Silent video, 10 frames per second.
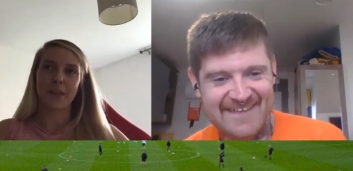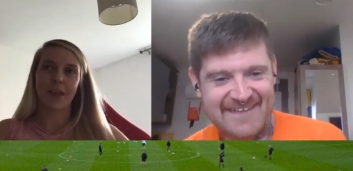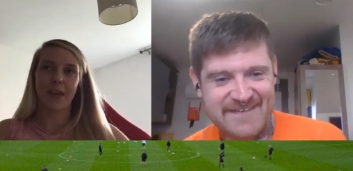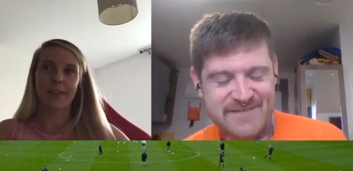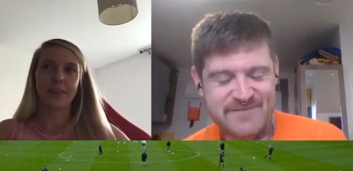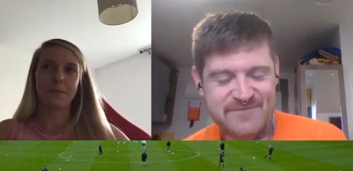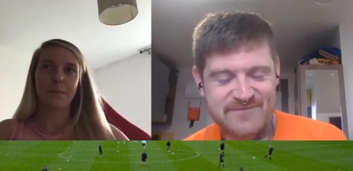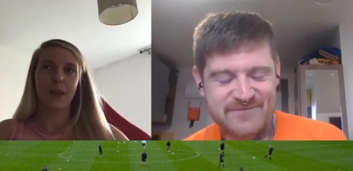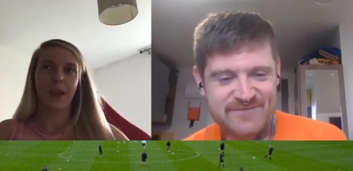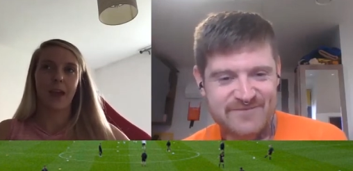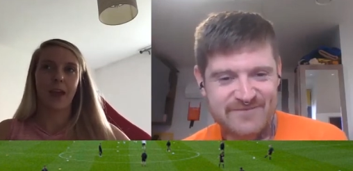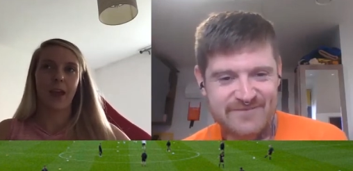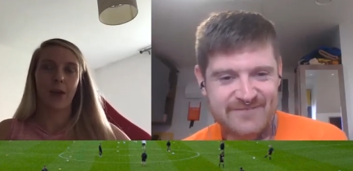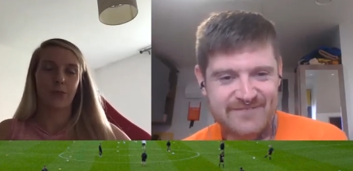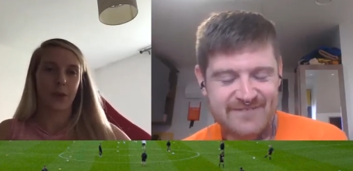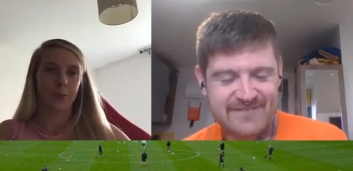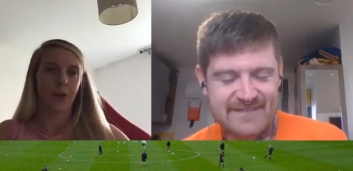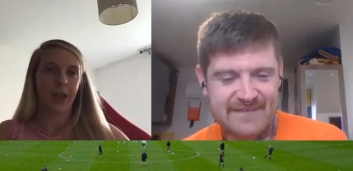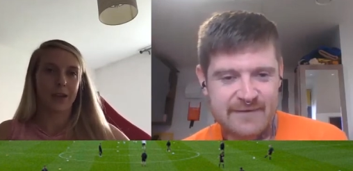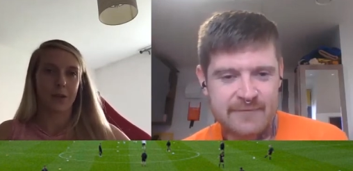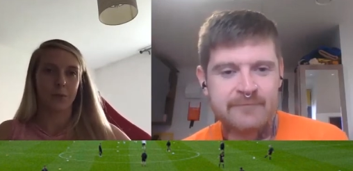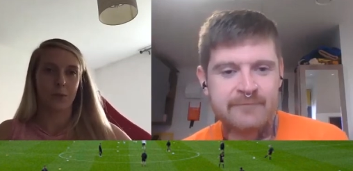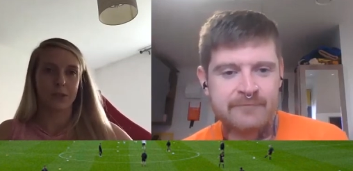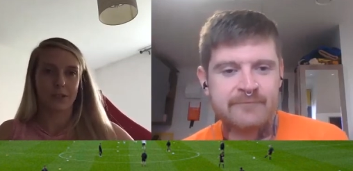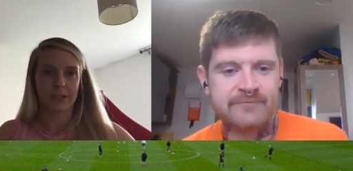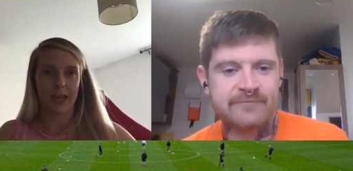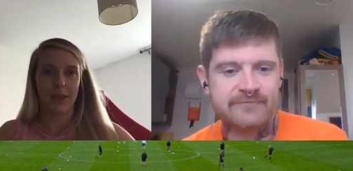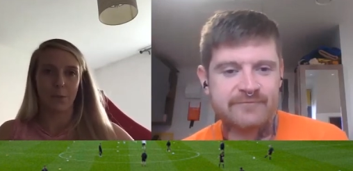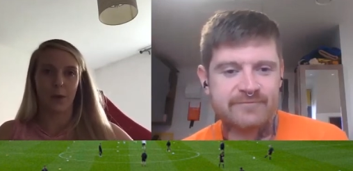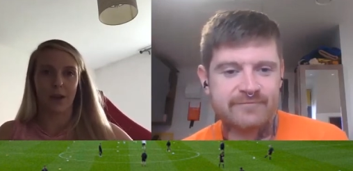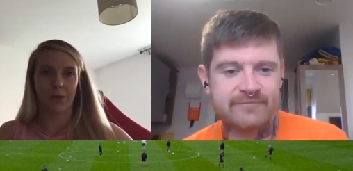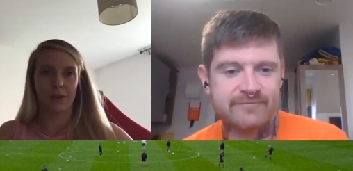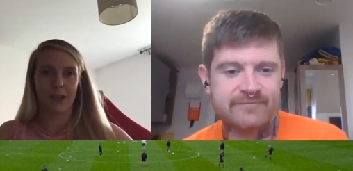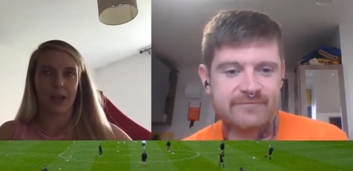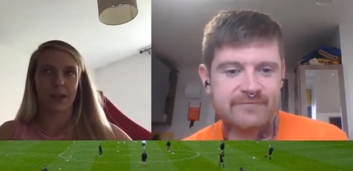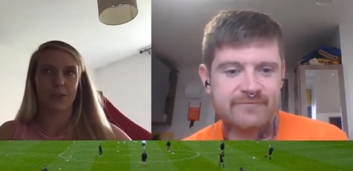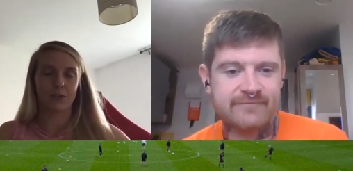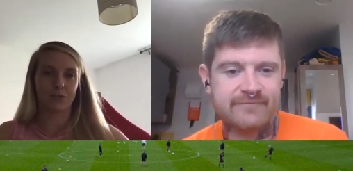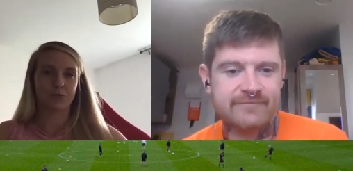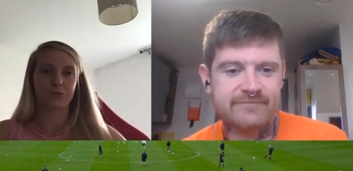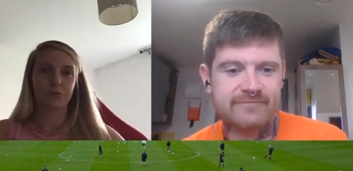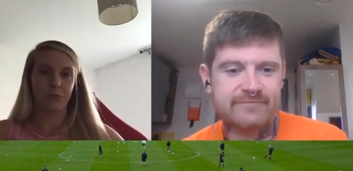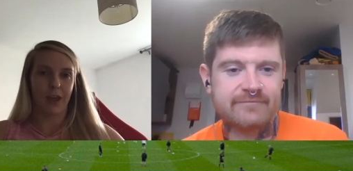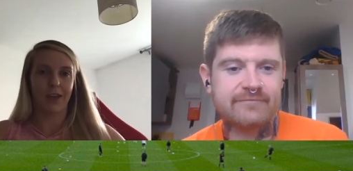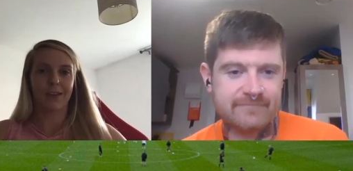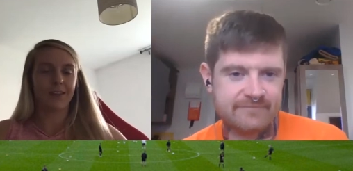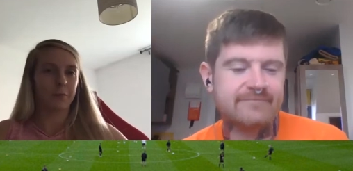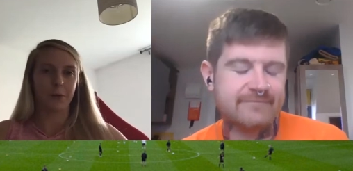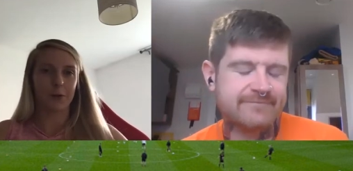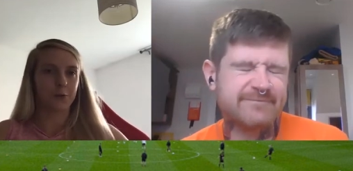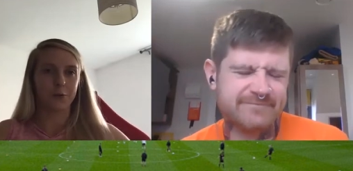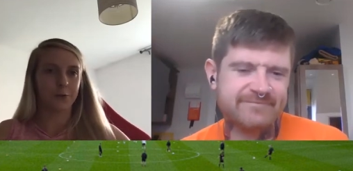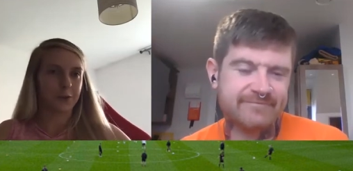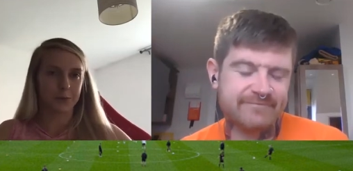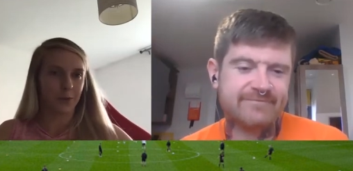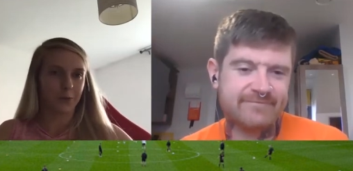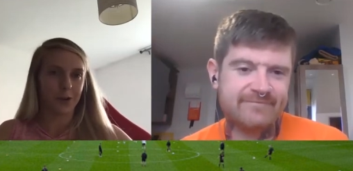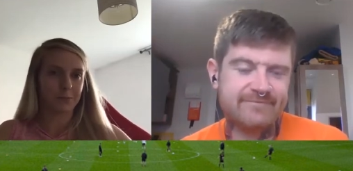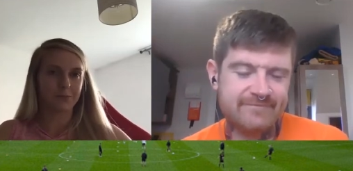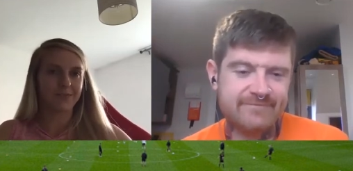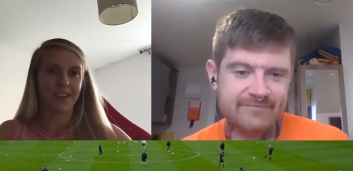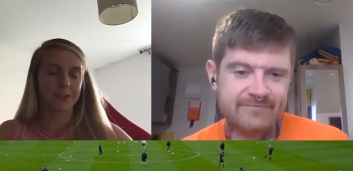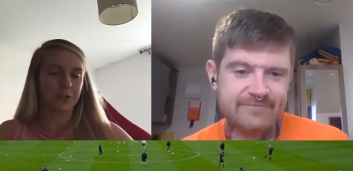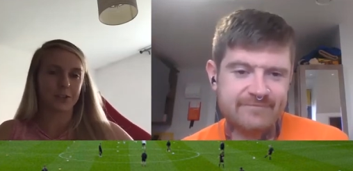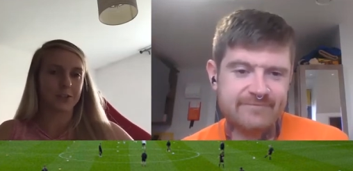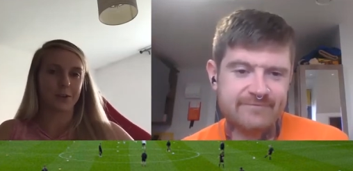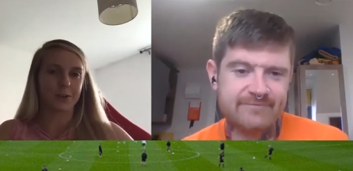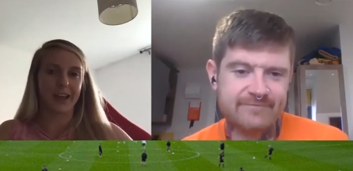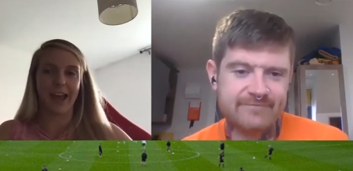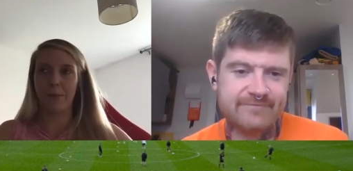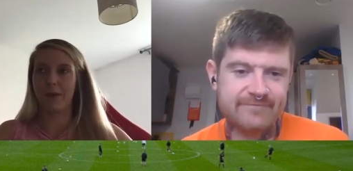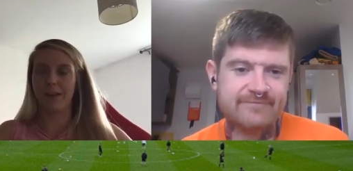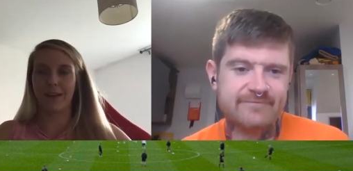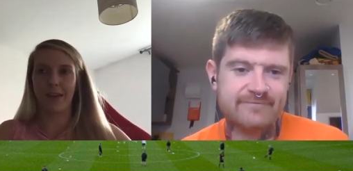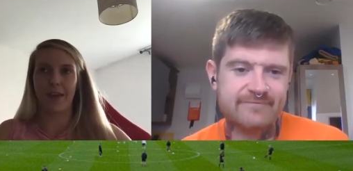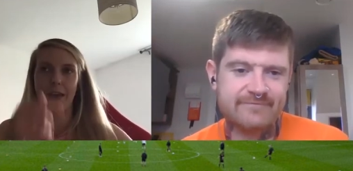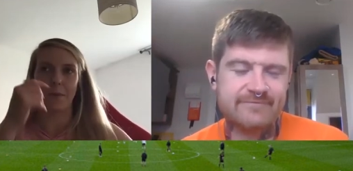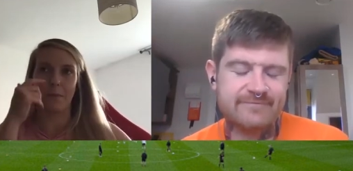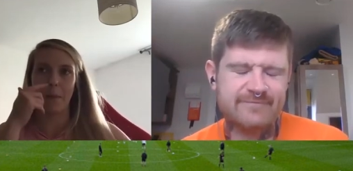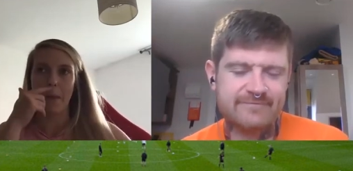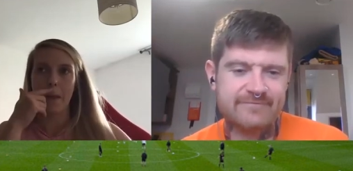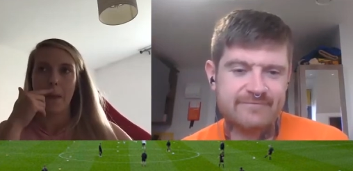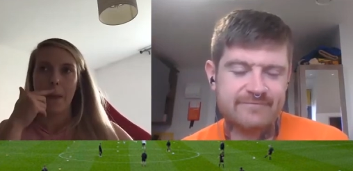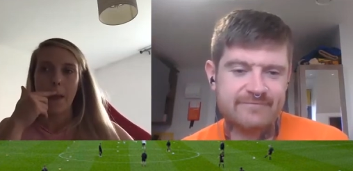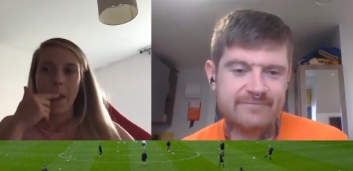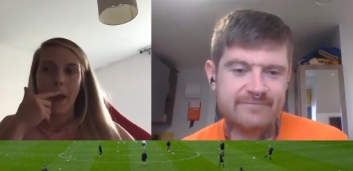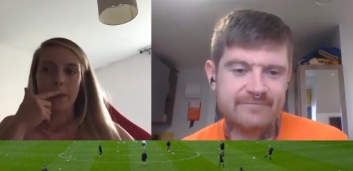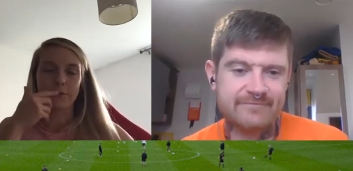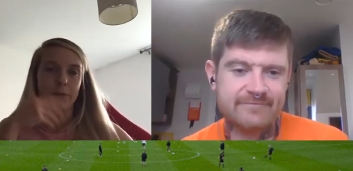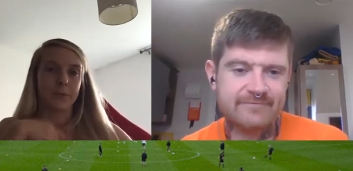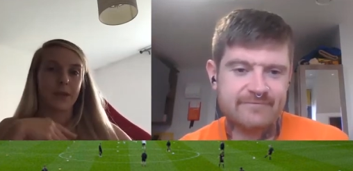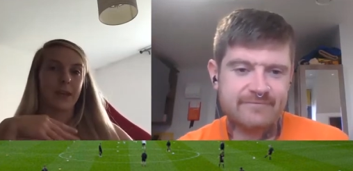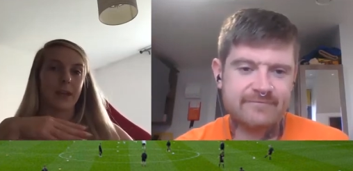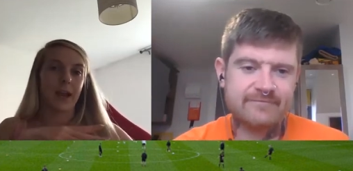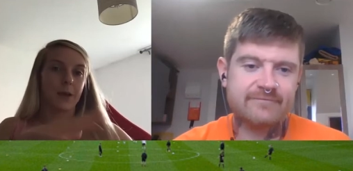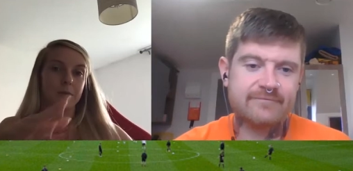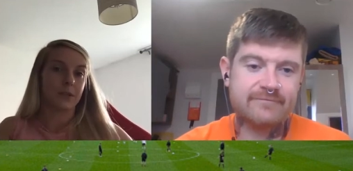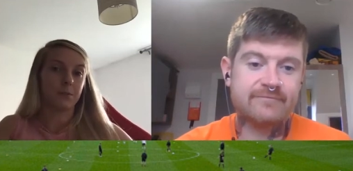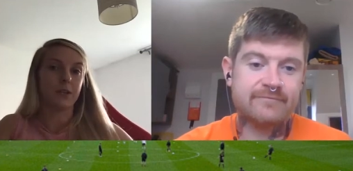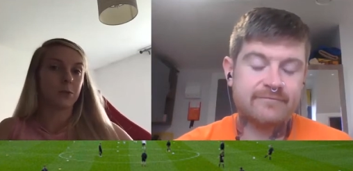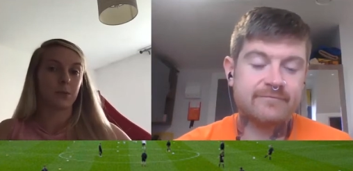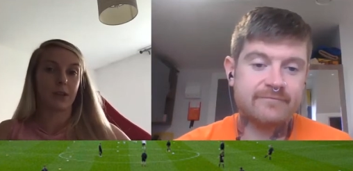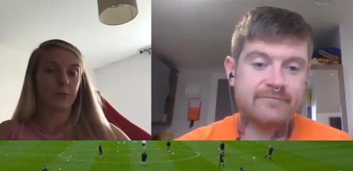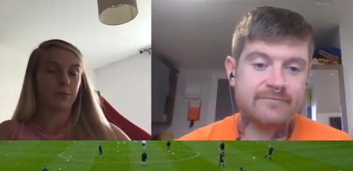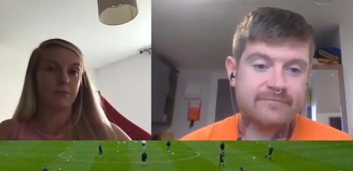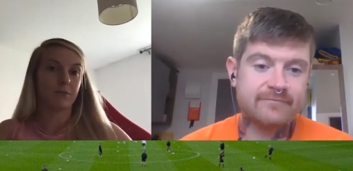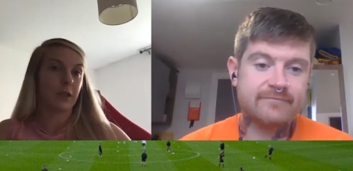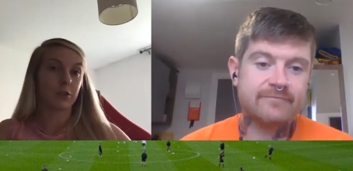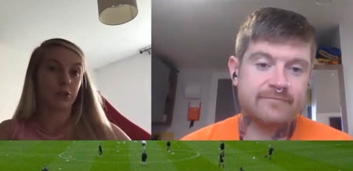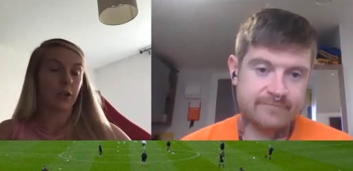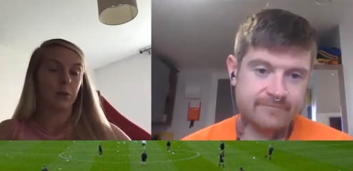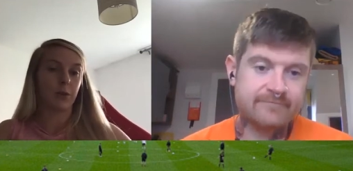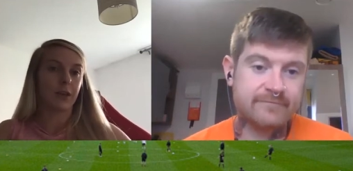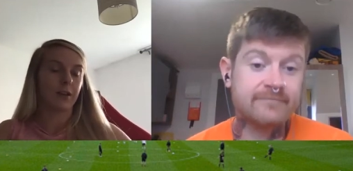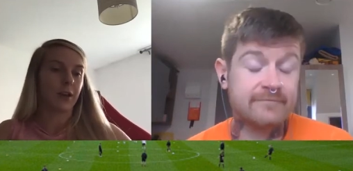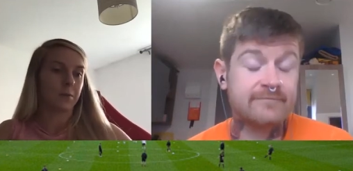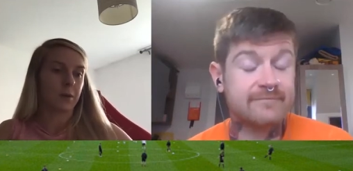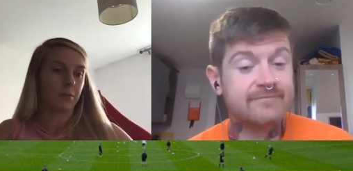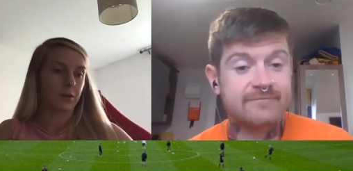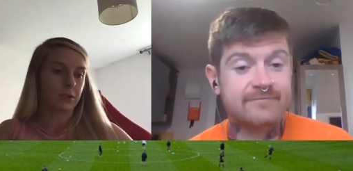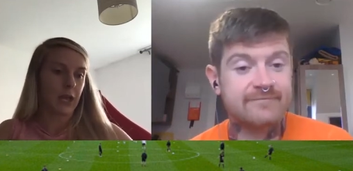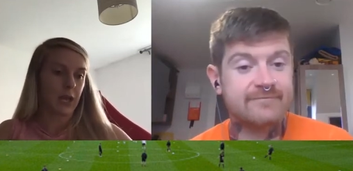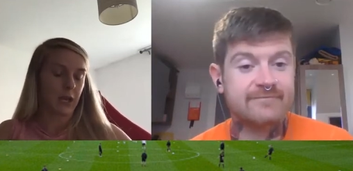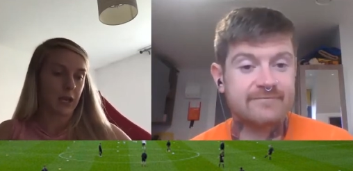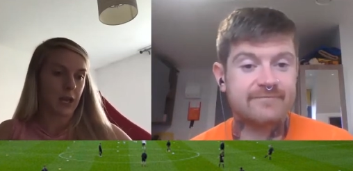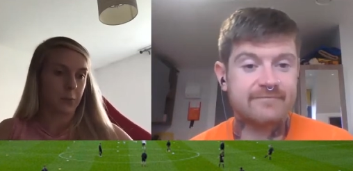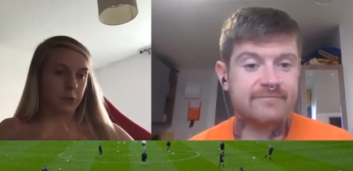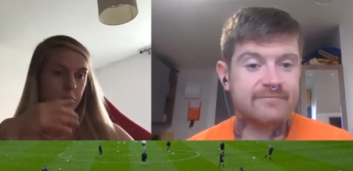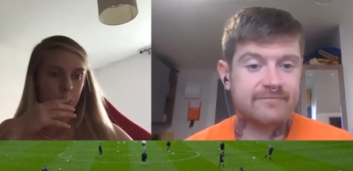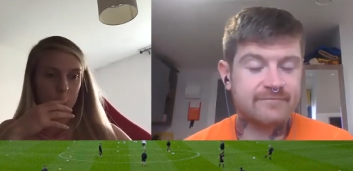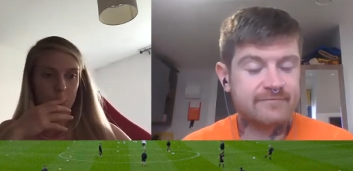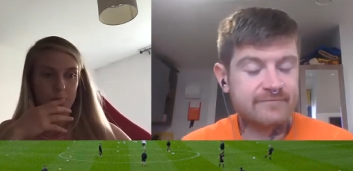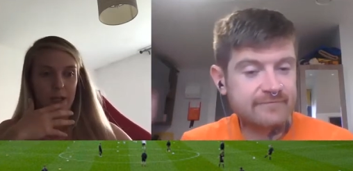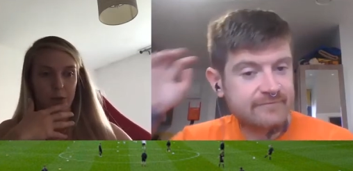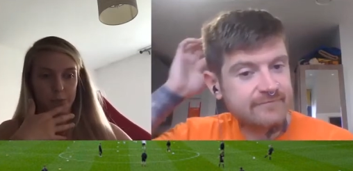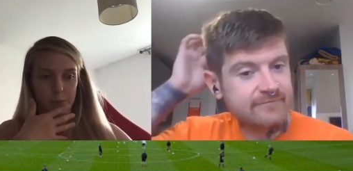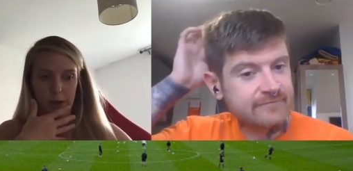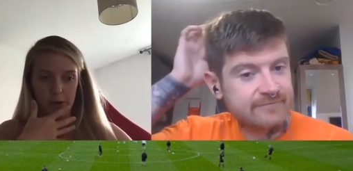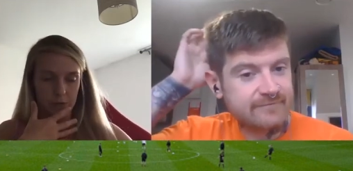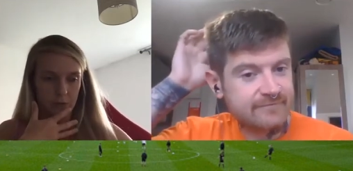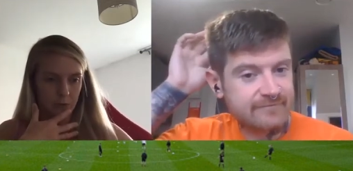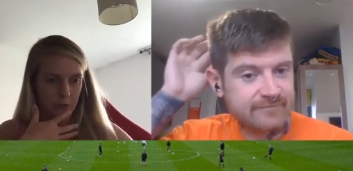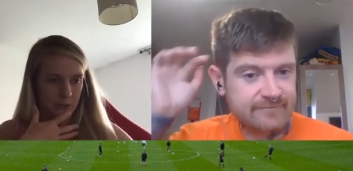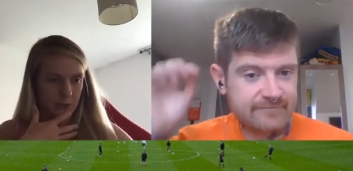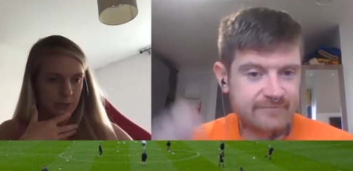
Speaker 1: I think the minute I fell pregnant was the time where I realised, right, I'm not going to go to this World Cup. It's just not going to happen. Um, and for me, I was at peace with it like straight away. I remember sitting, I was due to give birth on